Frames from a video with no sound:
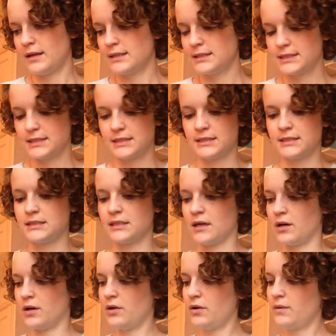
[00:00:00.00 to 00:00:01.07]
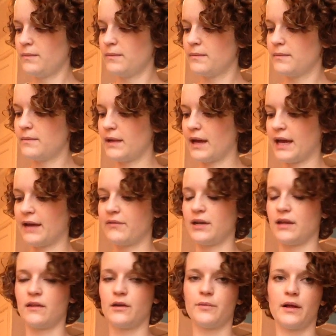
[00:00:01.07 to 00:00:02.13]
So I have
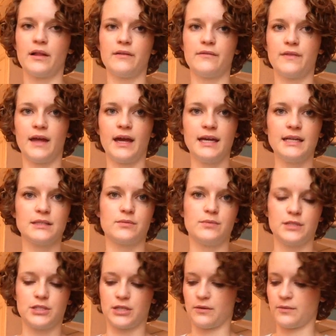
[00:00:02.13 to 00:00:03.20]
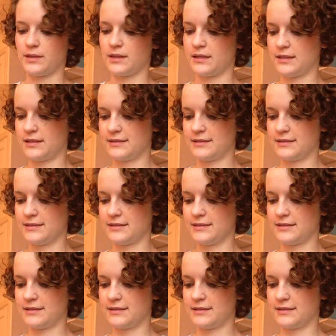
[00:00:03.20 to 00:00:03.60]
another ball of that, which I will